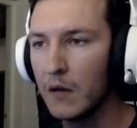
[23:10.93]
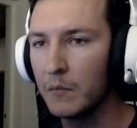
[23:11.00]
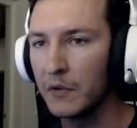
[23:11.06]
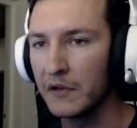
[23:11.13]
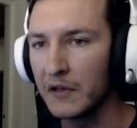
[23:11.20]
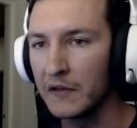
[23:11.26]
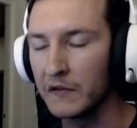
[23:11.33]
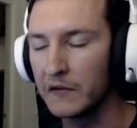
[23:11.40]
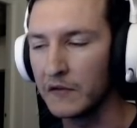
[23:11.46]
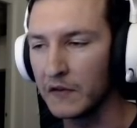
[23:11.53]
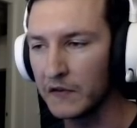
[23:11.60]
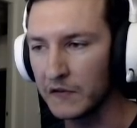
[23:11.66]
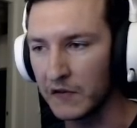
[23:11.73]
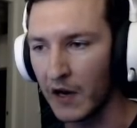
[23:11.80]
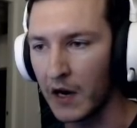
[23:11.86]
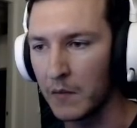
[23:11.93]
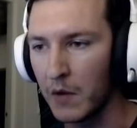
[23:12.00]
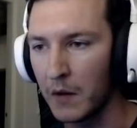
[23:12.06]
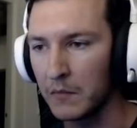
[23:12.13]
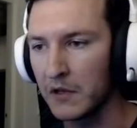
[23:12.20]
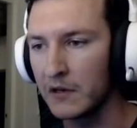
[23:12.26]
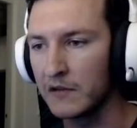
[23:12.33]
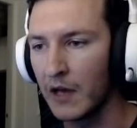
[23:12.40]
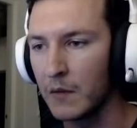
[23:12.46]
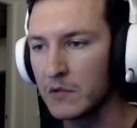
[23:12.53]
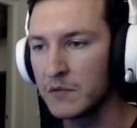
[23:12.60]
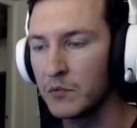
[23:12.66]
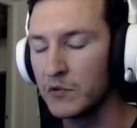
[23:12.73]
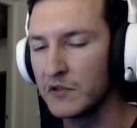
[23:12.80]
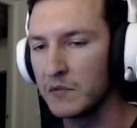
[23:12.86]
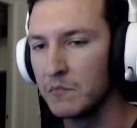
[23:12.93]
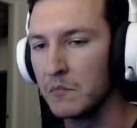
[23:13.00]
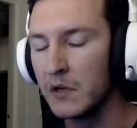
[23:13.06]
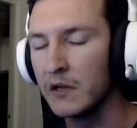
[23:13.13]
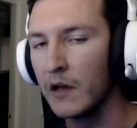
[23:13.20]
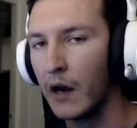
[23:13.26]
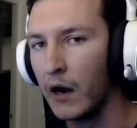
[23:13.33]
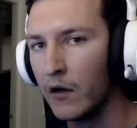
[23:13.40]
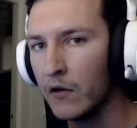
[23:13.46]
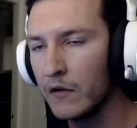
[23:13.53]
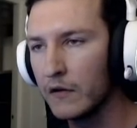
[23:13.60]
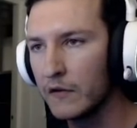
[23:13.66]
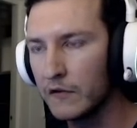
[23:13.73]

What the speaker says: but at this time I'm gonna damage boost mid-air,